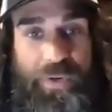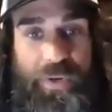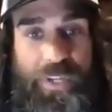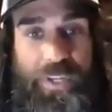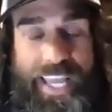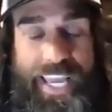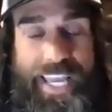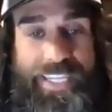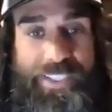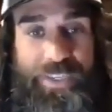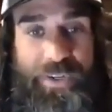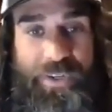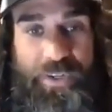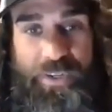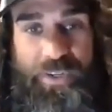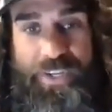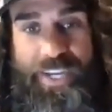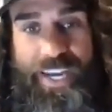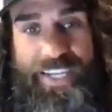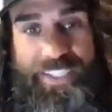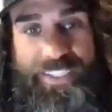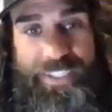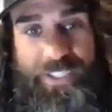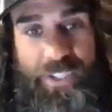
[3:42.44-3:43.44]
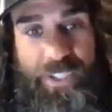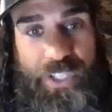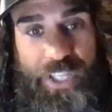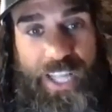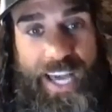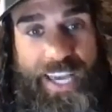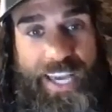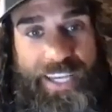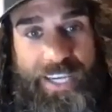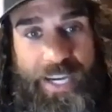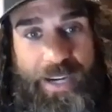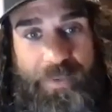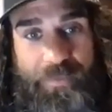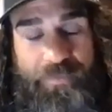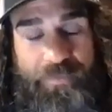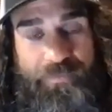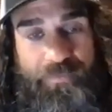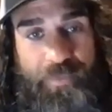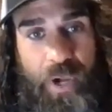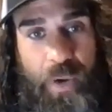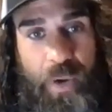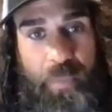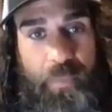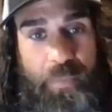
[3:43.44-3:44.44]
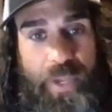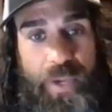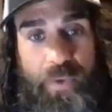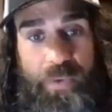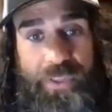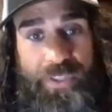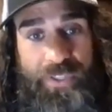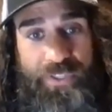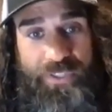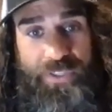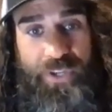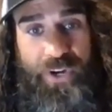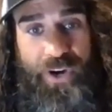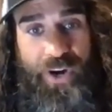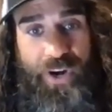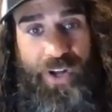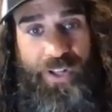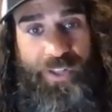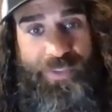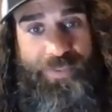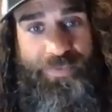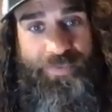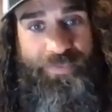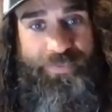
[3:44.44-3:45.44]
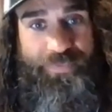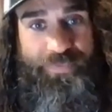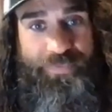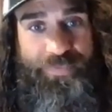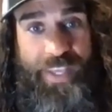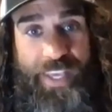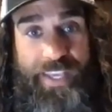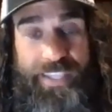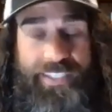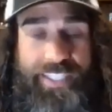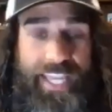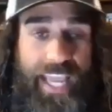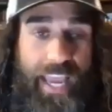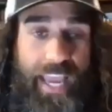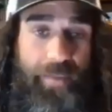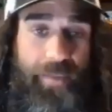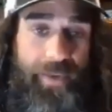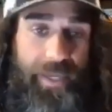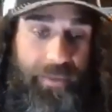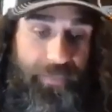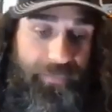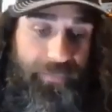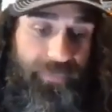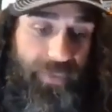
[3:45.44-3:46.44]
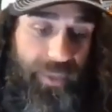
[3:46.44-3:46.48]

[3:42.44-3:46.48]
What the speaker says: in Orlando, you guys, July. Come be with us all. Tammy. Yes,